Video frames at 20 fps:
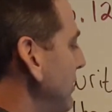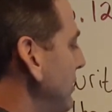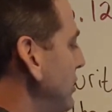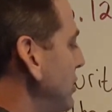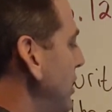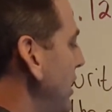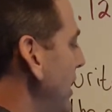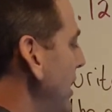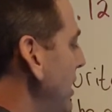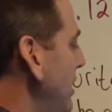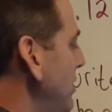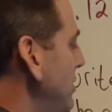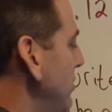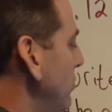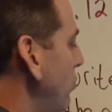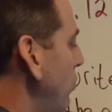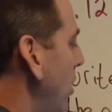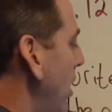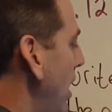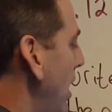change in
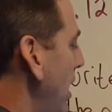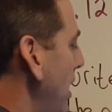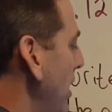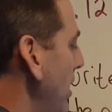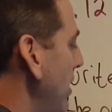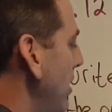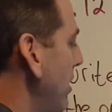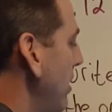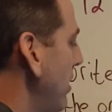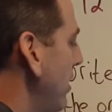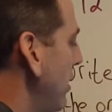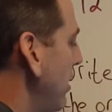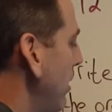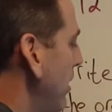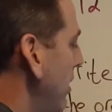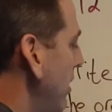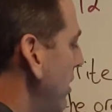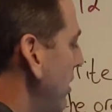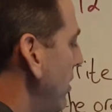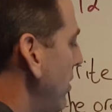y
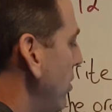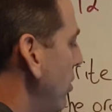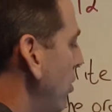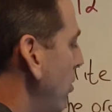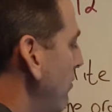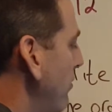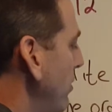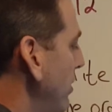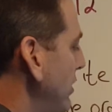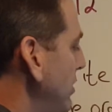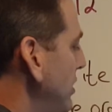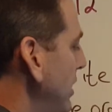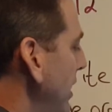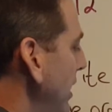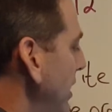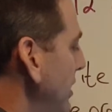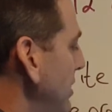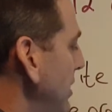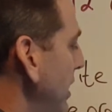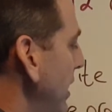over the
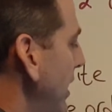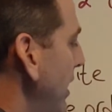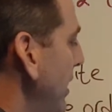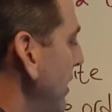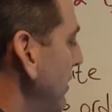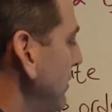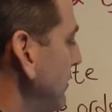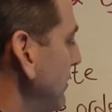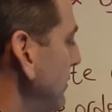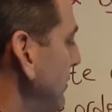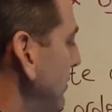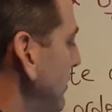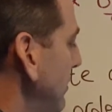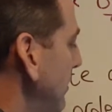change in x?